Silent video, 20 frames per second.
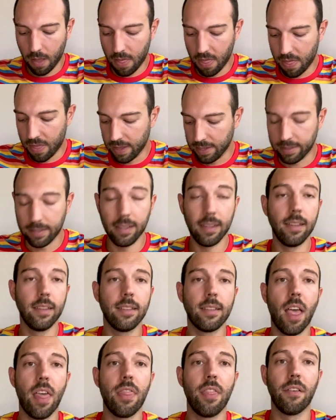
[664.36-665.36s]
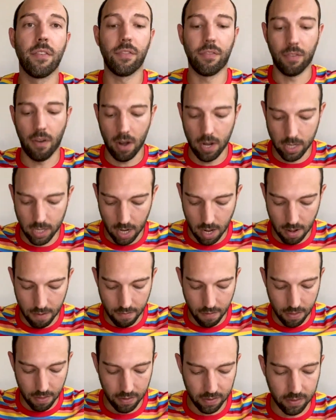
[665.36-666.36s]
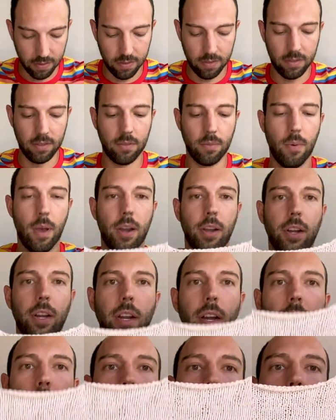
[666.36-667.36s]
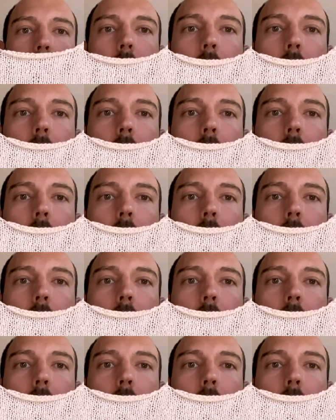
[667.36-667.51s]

This is the front of the sweater.